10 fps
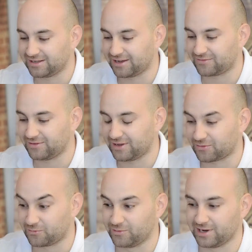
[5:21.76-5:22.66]
you have
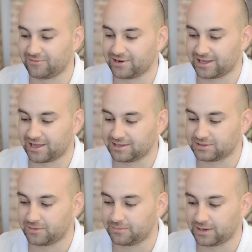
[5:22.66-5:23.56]
to really get
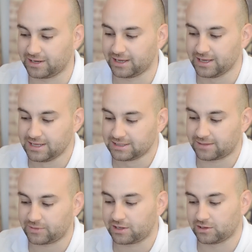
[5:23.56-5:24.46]
into it. But yeah,
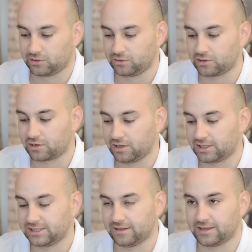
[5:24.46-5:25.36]
something can look
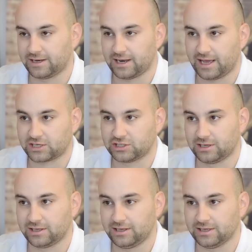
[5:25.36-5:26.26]
glossier than it
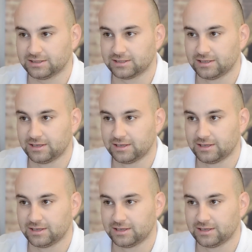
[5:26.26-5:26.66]
actually is.